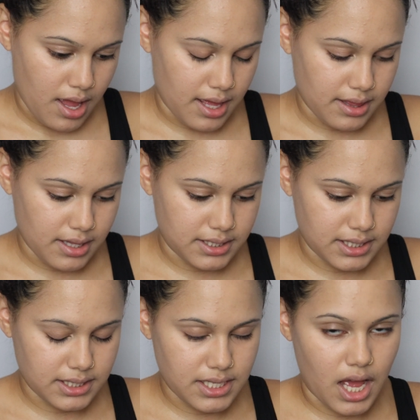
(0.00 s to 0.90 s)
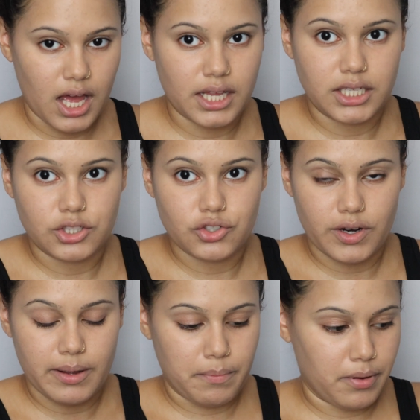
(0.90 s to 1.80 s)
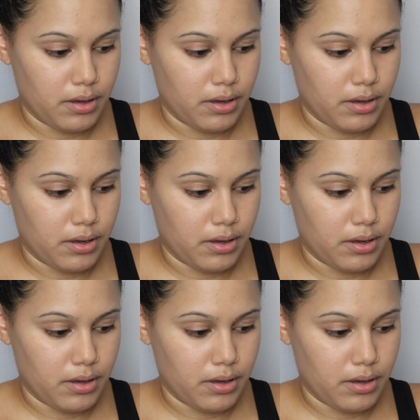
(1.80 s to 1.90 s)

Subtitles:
And this is Honey Drip.